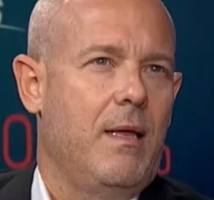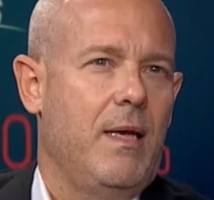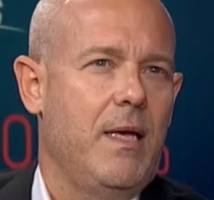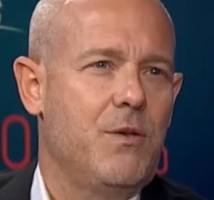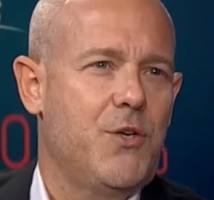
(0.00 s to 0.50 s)

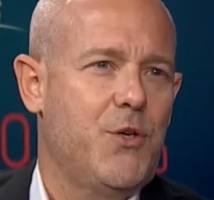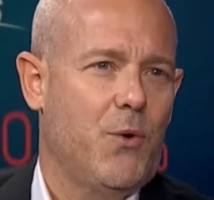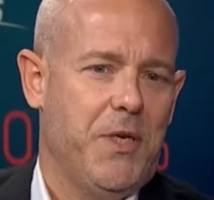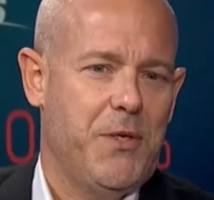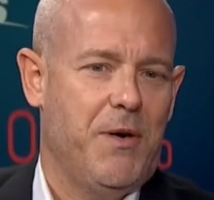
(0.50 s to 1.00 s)
In the
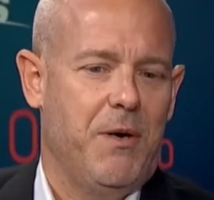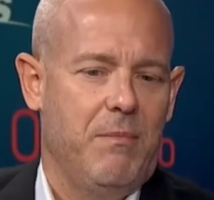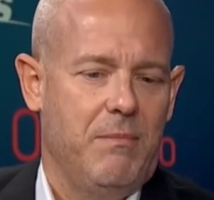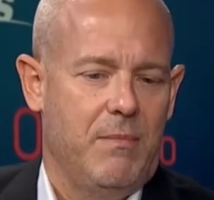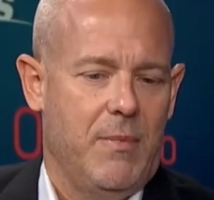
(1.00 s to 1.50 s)
short
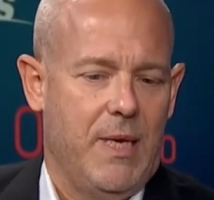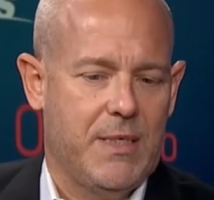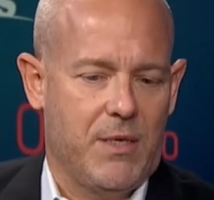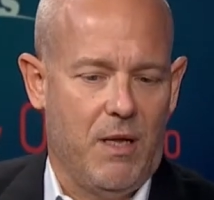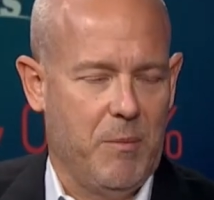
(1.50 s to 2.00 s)
term,
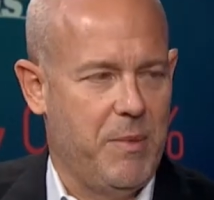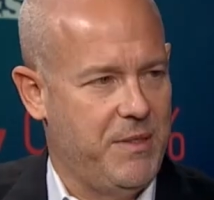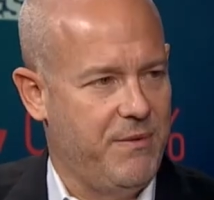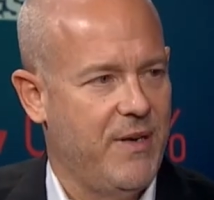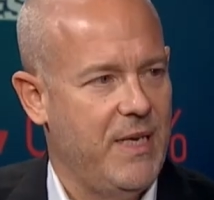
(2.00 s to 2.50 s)
it's all
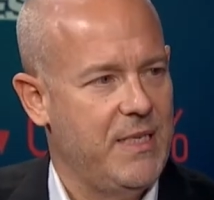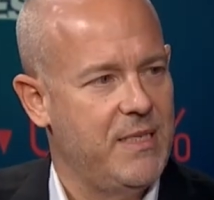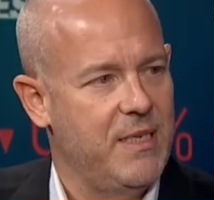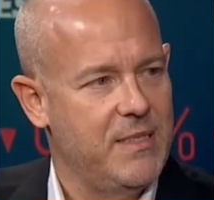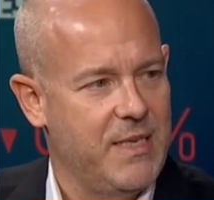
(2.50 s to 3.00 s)
about
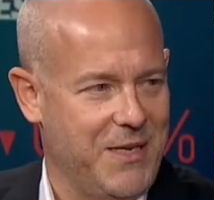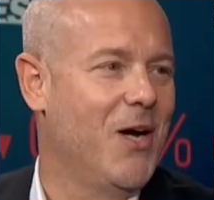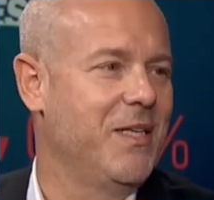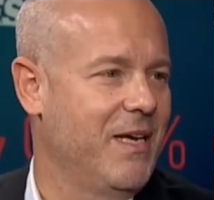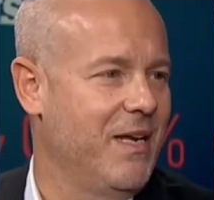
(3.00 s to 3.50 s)
devices and
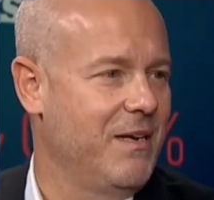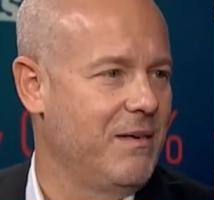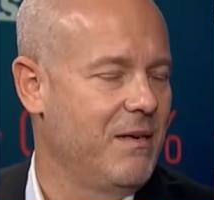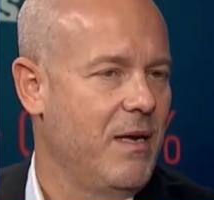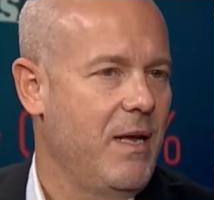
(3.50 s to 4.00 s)
content.
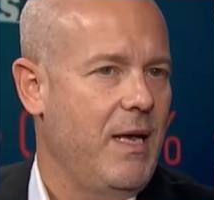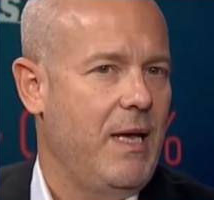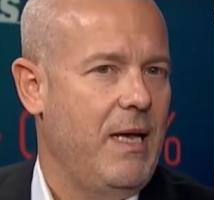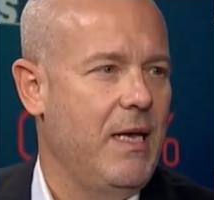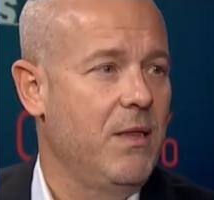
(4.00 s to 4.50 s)
Okay.
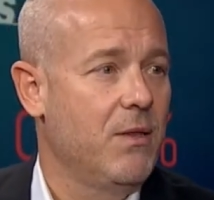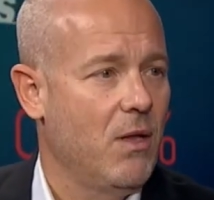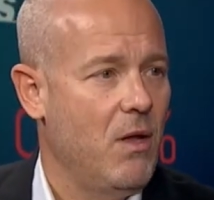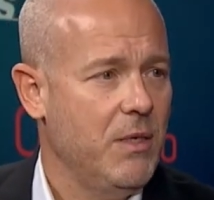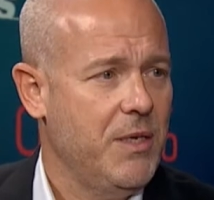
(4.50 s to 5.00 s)
In the
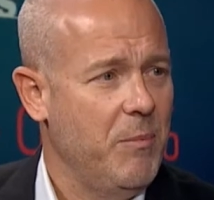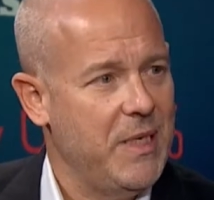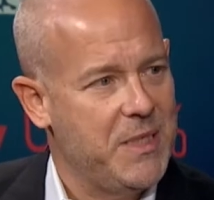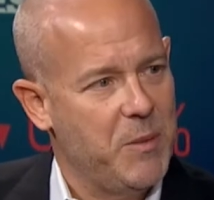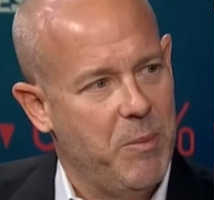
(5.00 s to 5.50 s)
long term,
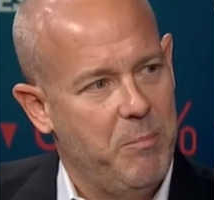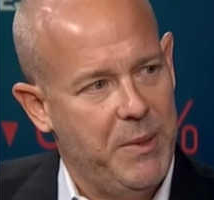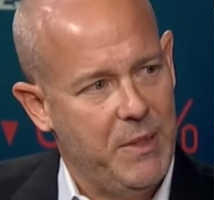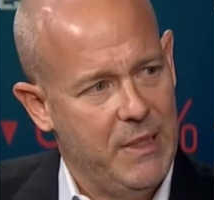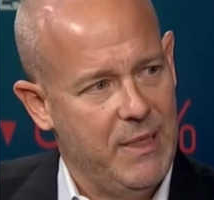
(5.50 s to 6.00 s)
it's about
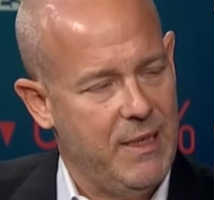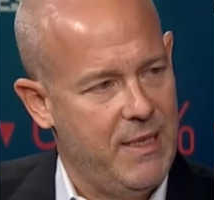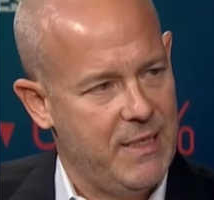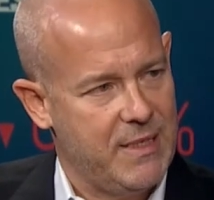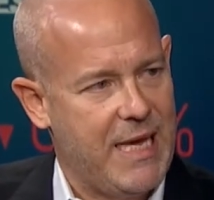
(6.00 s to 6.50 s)
building
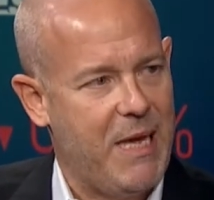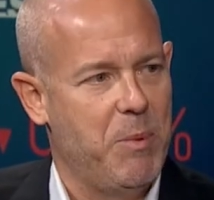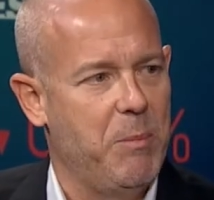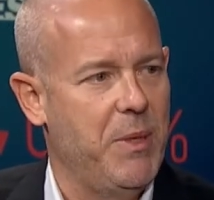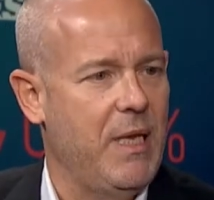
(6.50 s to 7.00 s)
this
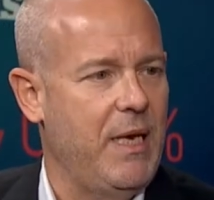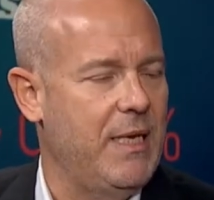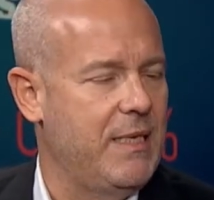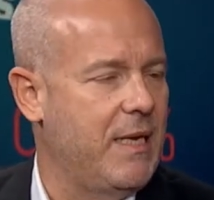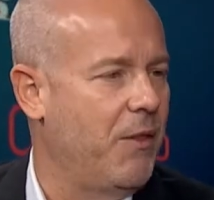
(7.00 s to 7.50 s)
capability
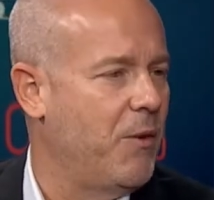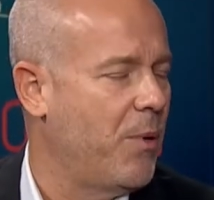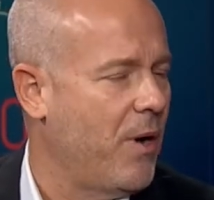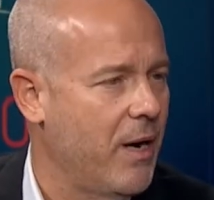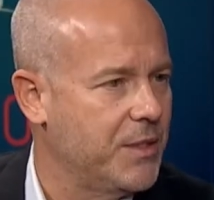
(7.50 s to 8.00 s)
into other
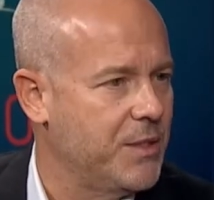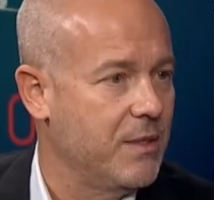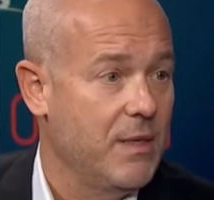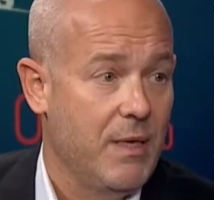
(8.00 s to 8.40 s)
products.